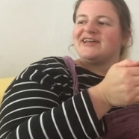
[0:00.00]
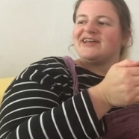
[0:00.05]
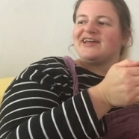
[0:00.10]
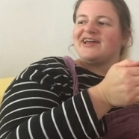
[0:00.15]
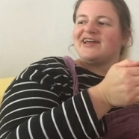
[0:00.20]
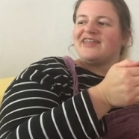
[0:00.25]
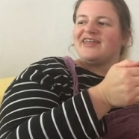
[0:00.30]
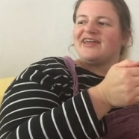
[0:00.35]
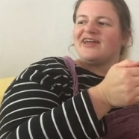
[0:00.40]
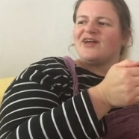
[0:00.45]
I
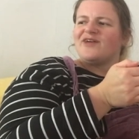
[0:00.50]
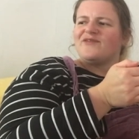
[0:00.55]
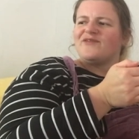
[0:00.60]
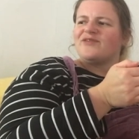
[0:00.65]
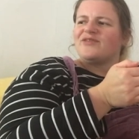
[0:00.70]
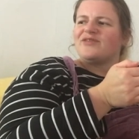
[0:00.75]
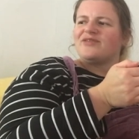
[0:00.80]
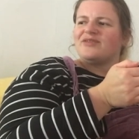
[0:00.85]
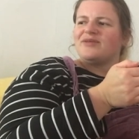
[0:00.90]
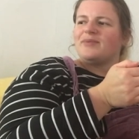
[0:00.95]
think over
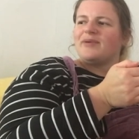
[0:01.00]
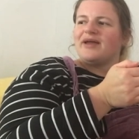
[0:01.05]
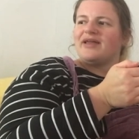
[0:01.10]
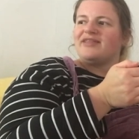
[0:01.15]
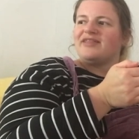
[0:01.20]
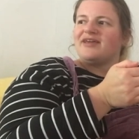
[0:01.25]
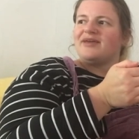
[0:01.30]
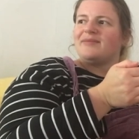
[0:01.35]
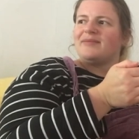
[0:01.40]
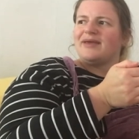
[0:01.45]
the
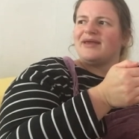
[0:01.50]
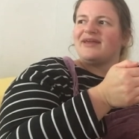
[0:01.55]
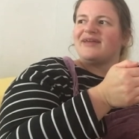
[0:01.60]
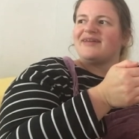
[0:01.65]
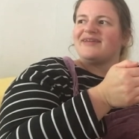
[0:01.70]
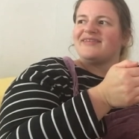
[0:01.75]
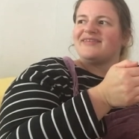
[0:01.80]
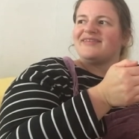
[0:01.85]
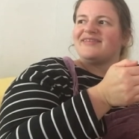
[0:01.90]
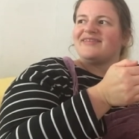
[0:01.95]
pandemic,
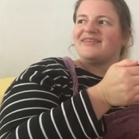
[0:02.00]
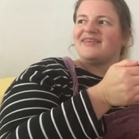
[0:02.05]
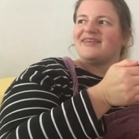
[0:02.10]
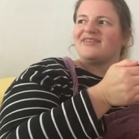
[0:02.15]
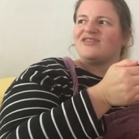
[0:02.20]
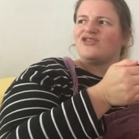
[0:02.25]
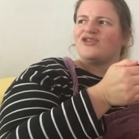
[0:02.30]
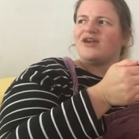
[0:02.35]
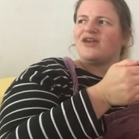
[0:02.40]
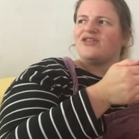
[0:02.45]
it's it's
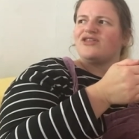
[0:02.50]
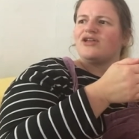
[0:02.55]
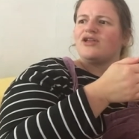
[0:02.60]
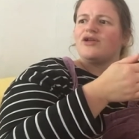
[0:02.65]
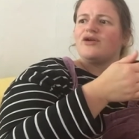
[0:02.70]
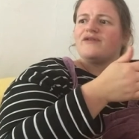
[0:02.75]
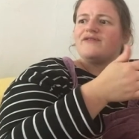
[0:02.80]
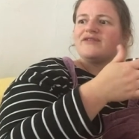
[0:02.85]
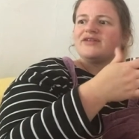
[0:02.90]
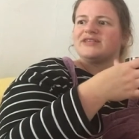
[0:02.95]
changed a
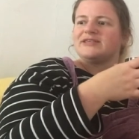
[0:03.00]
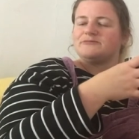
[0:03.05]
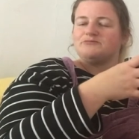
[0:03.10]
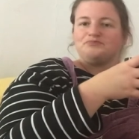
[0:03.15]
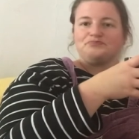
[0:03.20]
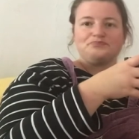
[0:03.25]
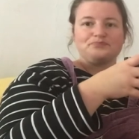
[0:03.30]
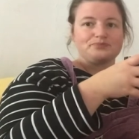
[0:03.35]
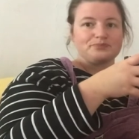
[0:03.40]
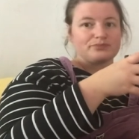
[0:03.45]
lot of us.
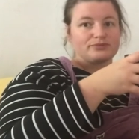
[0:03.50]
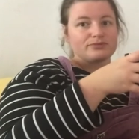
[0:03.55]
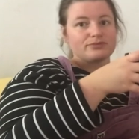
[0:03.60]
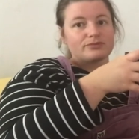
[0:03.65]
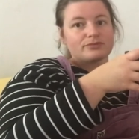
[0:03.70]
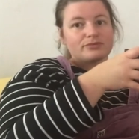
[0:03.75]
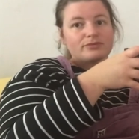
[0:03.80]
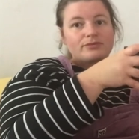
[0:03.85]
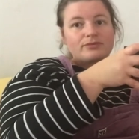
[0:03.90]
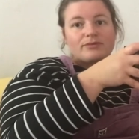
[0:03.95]

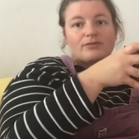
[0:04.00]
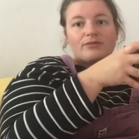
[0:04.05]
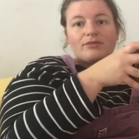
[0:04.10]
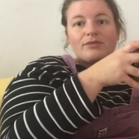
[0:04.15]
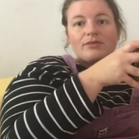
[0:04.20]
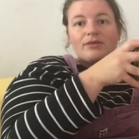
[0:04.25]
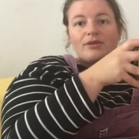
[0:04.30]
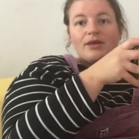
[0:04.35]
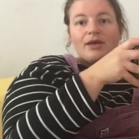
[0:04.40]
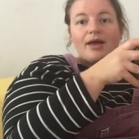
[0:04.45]

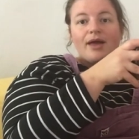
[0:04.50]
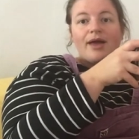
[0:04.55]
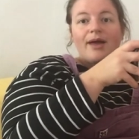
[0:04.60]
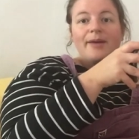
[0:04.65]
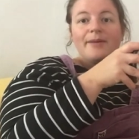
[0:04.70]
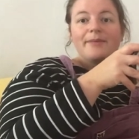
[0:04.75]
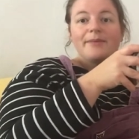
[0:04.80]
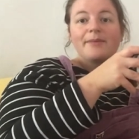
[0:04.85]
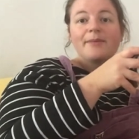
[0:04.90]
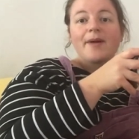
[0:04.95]

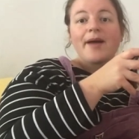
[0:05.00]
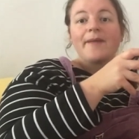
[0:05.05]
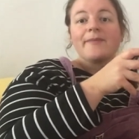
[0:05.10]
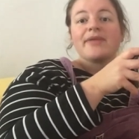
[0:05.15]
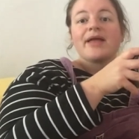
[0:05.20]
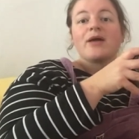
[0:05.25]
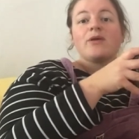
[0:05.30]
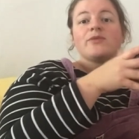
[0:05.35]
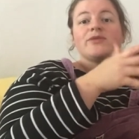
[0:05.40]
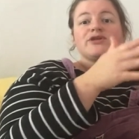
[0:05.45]
Um, but I'm
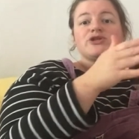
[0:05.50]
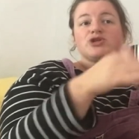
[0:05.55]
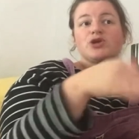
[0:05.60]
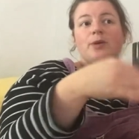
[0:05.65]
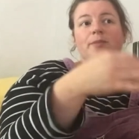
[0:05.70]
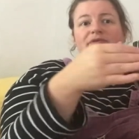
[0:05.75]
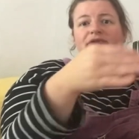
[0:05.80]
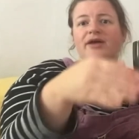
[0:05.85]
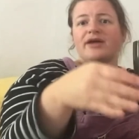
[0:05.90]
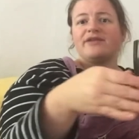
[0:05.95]
now on the shop
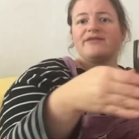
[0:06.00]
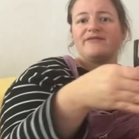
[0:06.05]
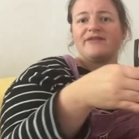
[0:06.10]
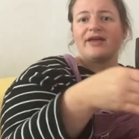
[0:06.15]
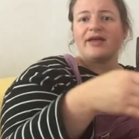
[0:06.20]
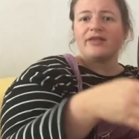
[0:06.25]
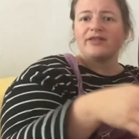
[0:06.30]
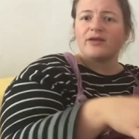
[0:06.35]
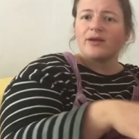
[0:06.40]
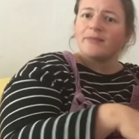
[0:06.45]
side of it,
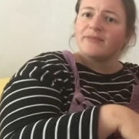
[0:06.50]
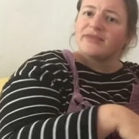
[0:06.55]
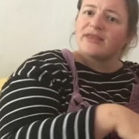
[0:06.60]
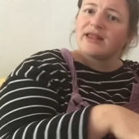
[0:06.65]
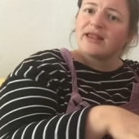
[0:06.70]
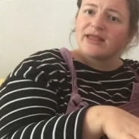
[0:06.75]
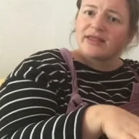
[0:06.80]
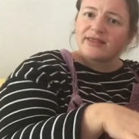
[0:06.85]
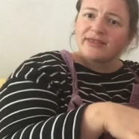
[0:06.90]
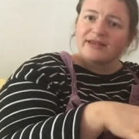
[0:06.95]
so I'm still
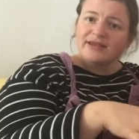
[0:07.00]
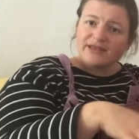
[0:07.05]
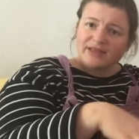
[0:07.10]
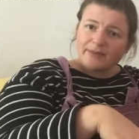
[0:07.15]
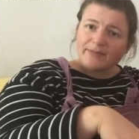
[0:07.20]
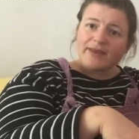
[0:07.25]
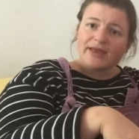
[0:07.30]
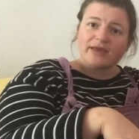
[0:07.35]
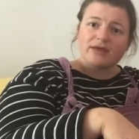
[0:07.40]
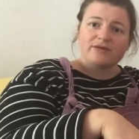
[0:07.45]
still in the
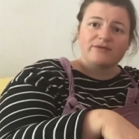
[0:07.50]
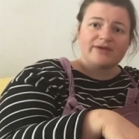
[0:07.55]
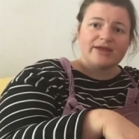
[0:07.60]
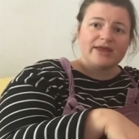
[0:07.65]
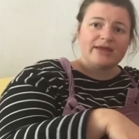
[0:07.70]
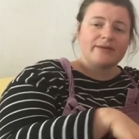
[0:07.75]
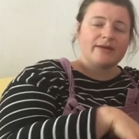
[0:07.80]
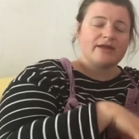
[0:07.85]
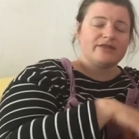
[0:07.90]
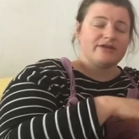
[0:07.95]

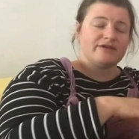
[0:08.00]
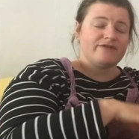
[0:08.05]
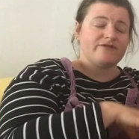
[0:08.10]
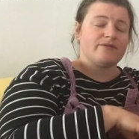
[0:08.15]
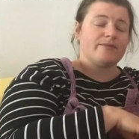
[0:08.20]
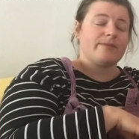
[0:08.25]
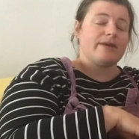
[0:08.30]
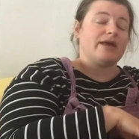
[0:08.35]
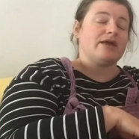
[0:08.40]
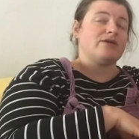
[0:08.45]
bakery, a
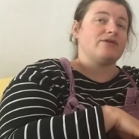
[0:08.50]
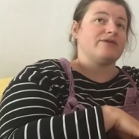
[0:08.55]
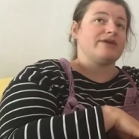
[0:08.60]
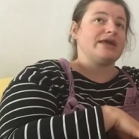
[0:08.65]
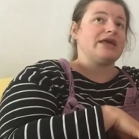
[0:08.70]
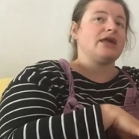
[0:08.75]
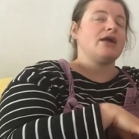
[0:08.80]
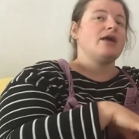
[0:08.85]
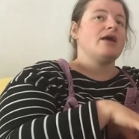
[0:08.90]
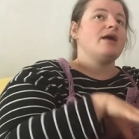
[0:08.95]
different
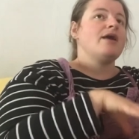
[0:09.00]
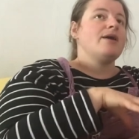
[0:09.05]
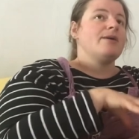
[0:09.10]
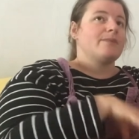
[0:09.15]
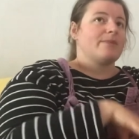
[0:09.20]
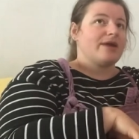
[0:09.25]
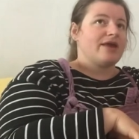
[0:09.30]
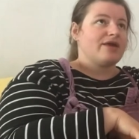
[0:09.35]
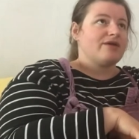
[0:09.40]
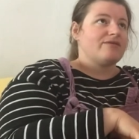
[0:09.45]
bakery,
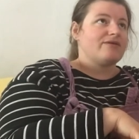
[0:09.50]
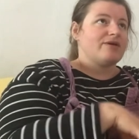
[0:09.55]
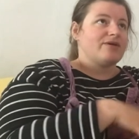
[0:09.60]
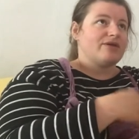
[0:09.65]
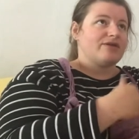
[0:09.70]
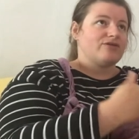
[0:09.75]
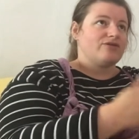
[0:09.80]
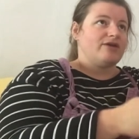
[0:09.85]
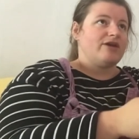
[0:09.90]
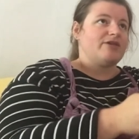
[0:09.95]
bakery
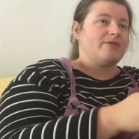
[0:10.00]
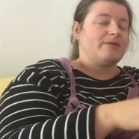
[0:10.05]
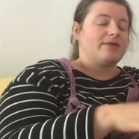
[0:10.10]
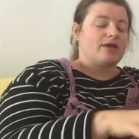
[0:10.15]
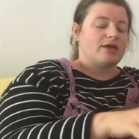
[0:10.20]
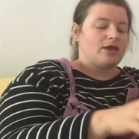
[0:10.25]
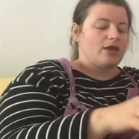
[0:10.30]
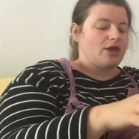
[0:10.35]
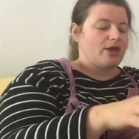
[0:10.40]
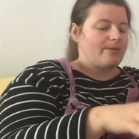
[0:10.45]
that treats me
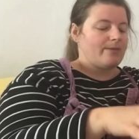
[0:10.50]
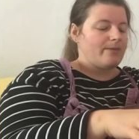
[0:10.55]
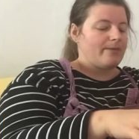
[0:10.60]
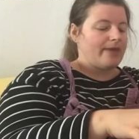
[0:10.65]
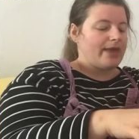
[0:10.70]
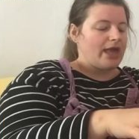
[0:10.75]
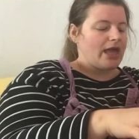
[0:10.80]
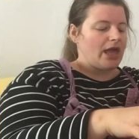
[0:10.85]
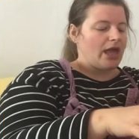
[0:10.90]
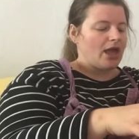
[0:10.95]
like a human
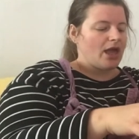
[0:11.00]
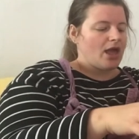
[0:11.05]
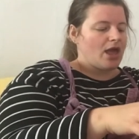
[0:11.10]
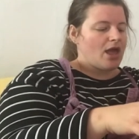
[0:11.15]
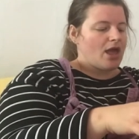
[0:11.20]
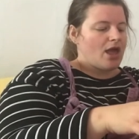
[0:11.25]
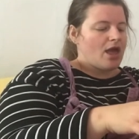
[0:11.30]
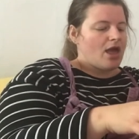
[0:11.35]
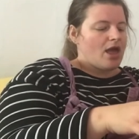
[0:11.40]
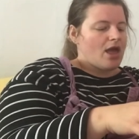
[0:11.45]
being,
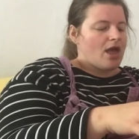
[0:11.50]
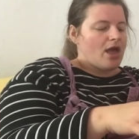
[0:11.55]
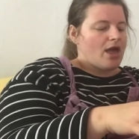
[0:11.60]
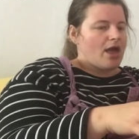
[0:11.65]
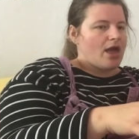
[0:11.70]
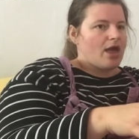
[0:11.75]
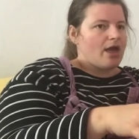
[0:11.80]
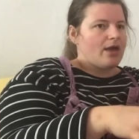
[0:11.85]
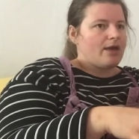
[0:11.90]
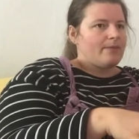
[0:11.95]

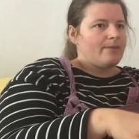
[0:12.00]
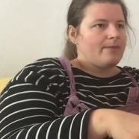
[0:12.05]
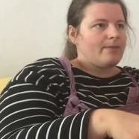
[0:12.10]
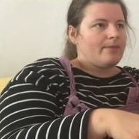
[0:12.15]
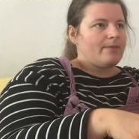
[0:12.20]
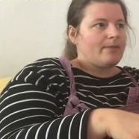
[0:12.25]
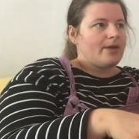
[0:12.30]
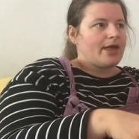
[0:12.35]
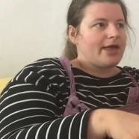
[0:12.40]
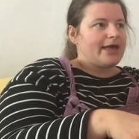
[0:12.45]

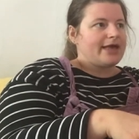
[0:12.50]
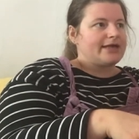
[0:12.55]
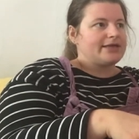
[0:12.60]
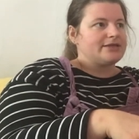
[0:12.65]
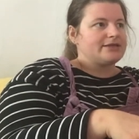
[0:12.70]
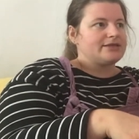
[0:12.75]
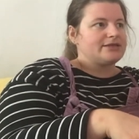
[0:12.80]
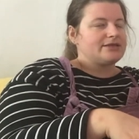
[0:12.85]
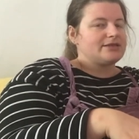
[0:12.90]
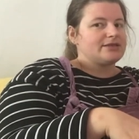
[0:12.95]
um,
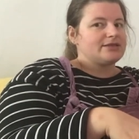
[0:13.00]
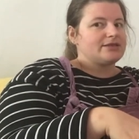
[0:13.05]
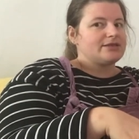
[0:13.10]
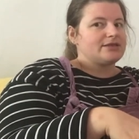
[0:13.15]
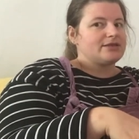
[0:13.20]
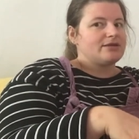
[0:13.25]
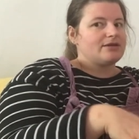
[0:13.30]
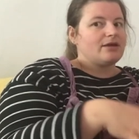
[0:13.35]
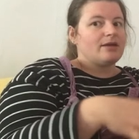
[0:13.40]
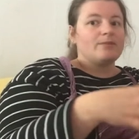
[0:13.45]
and
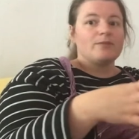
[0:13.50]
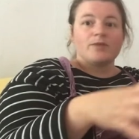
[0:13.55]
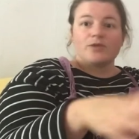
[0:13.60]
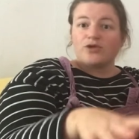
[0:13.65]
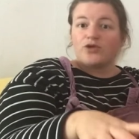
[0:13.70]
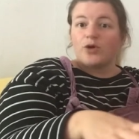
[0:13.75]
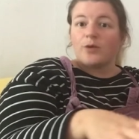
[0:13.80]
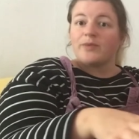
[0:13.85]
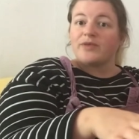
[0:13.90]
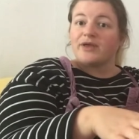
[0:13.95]
I'm on the
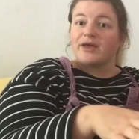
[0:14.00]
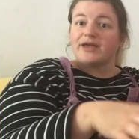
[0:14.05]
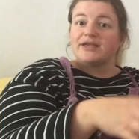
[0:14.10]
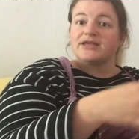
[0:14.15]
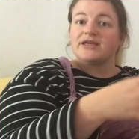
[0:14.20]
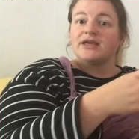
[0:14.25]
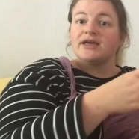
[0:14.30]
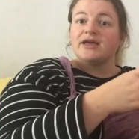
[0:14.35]
shop side,